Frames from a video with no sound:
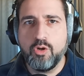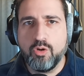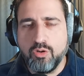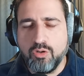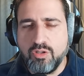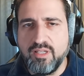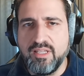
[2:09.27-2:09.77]

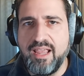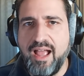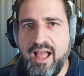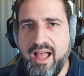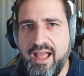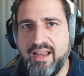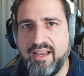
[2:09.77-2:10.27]
early
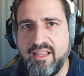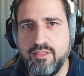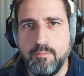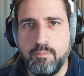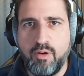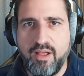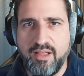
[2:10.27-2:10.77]
on
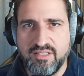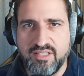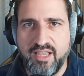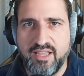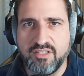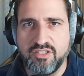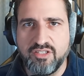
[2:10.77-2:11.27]
in the
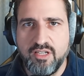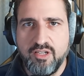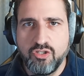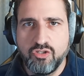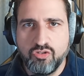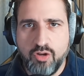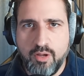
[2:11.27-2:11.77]
process,
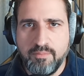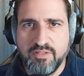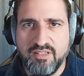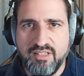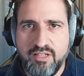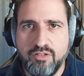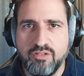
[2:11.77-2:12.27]

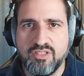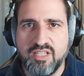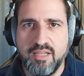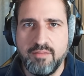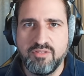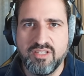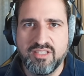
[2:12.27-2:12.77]
Trump's legal
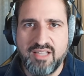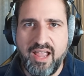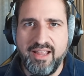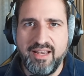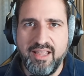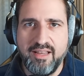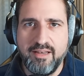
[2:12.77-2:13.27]
team
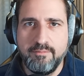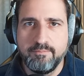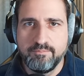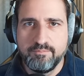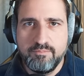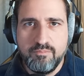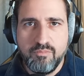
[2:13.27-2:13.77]
decided